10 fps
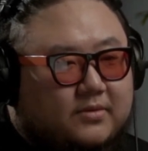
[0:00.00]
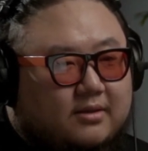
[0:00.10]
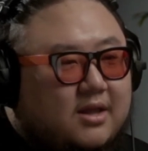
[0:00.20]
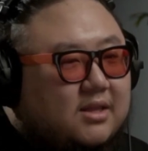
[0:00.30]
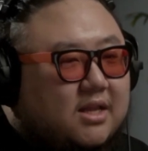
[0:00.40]

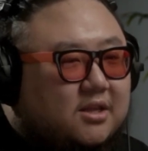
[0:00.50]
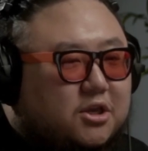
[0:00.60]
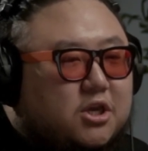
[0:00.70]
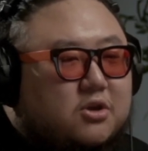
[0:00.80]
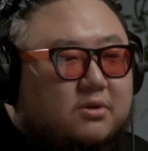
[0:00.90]
Not that the
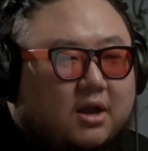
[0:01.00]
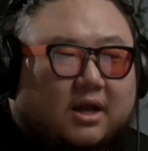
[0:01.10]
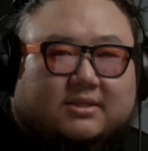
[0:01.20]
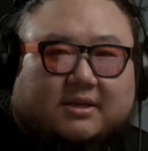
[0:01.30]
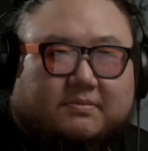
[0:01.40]
cute
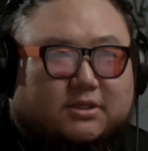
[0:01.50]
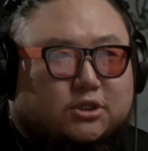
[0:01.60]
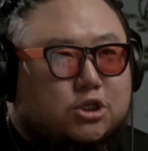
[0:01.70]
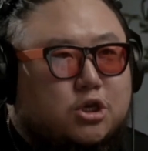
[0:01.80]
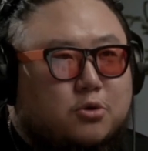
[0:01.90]
concept is
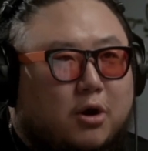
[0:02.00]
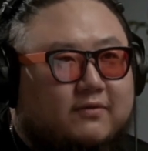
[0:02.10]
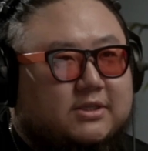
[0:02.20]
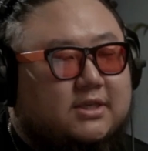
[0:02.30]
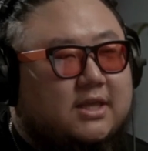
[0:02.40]
new.
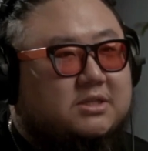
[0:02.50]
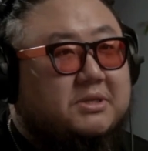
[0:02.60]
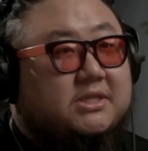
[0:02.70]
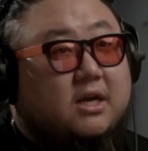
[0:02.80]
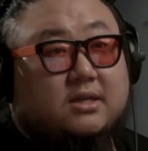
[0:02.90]
Obviously, that's
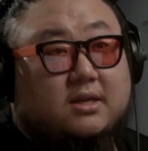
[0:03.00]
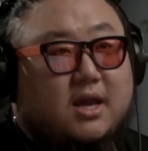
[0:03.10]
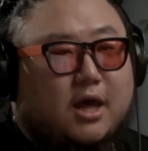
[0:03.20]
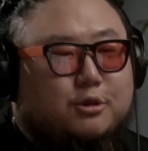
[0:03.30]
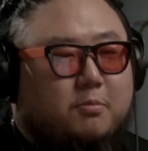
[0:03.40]
been done to
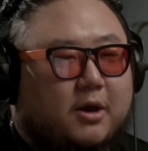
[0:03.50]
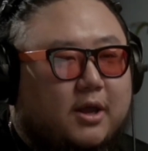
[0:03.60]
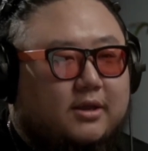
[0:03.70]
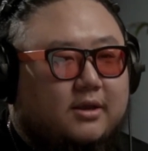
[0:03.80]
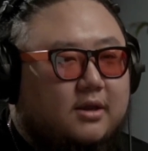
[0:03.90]
death, but
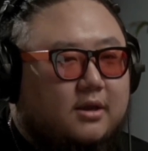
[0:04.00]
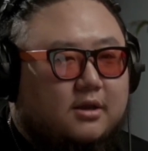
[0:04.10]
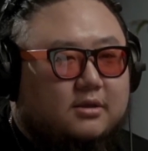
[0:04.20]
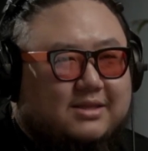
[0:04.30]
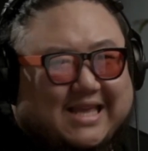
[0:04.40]

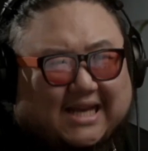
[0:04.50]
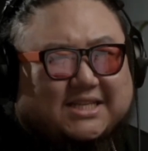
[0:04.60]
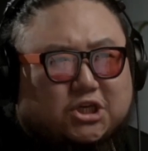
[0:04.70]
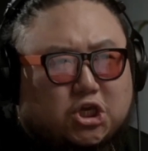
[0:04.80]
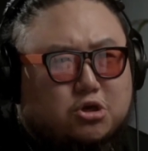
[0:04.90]
the
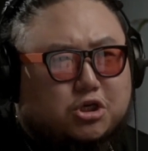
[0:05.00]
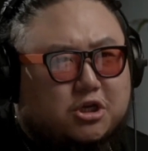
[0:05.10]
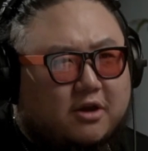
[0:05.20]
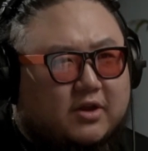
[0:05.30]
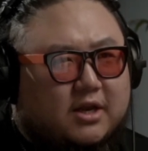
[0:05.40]
execution
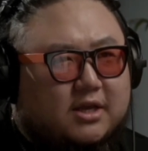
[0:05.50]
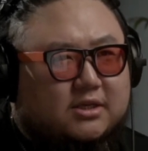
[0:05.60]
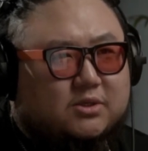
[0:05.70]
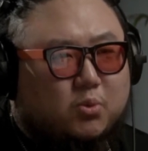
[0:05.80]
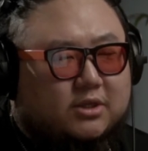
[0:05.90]
of it is
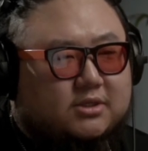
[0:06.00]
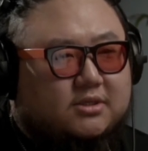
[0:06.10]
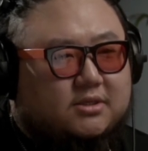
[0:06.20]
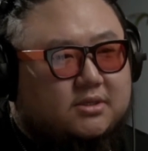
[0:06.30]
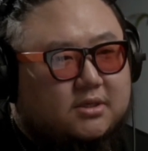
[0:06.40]

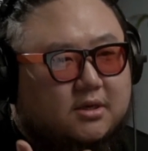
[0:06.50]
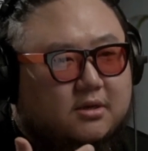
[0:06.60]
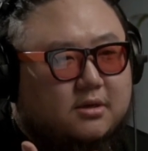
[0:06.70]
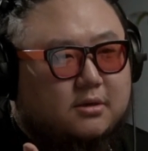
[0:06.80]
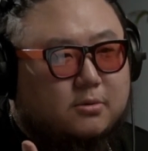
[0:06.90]
what's
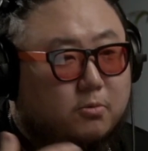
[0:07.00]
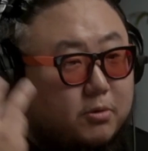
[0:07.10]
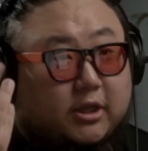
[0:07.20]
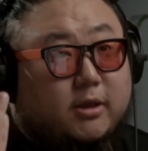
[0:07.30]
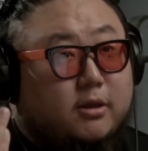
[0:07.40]

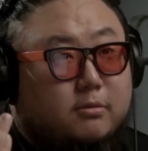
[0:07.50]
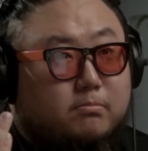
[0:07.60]
really